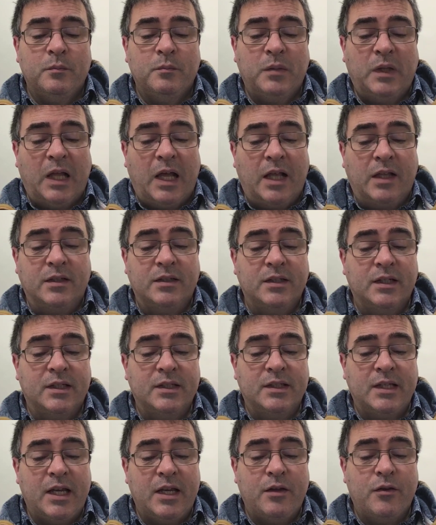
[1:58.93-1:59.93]
Plan
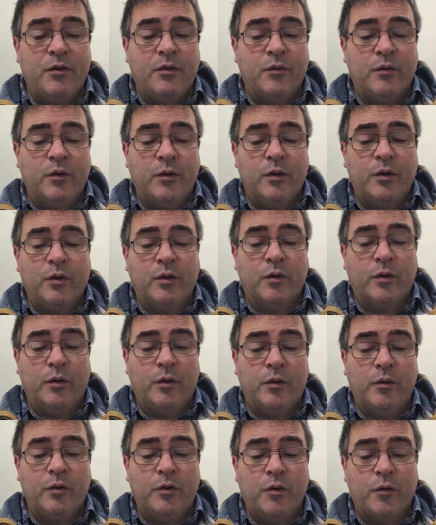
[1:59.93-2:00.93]
succeed through
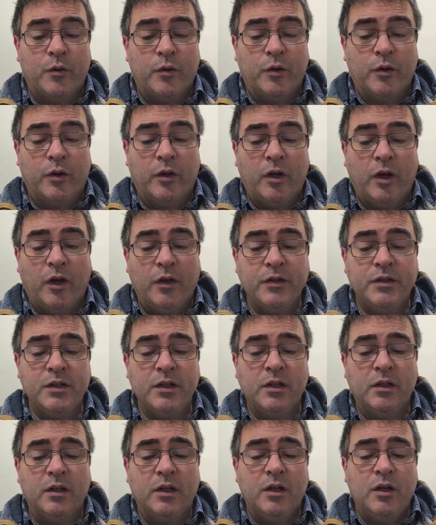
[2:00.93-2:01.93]
good
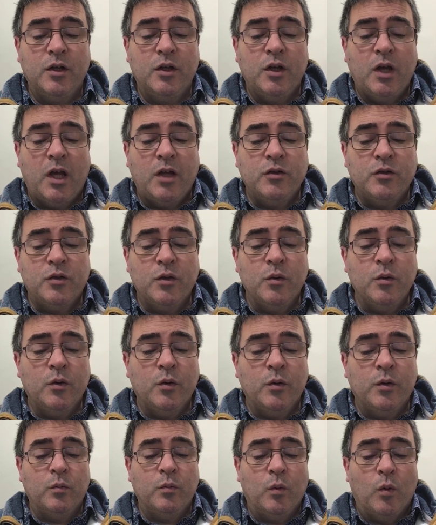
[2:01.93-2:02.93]
counsel. Don't
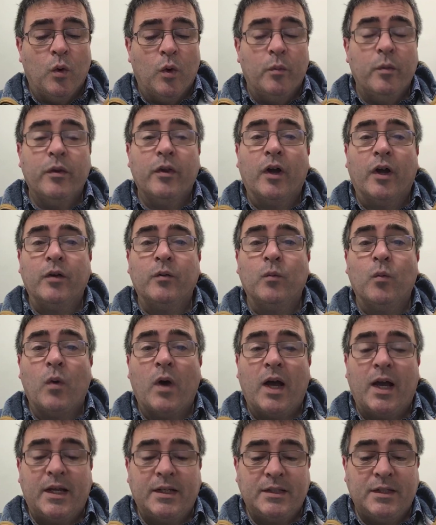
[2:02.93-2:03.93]
war without
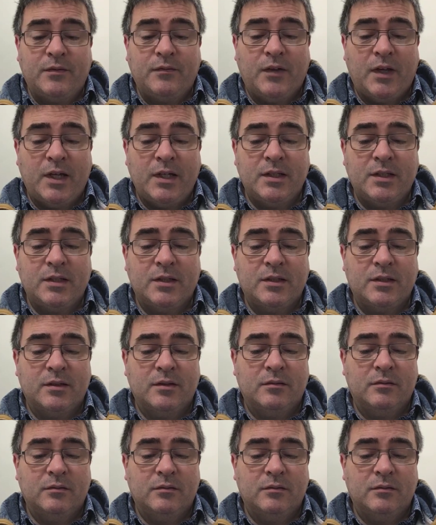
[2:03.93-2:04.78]
wise advice.